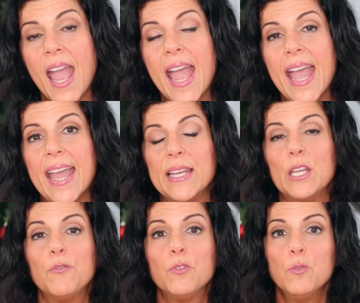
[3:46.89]
And
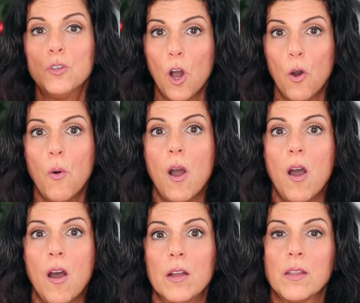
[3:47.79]
if you go
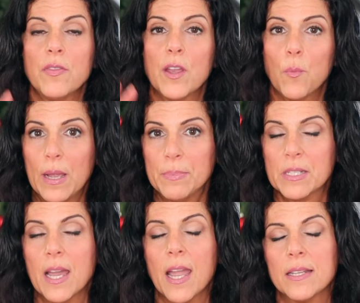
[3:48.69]
on their
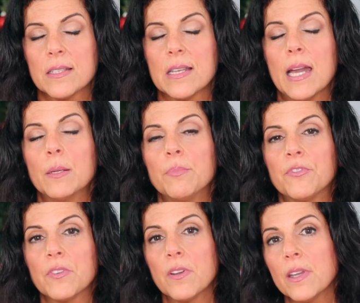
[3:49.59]
website and sign up
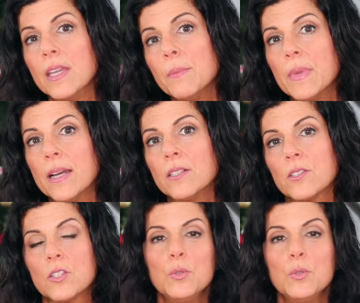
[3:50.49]
for their emails,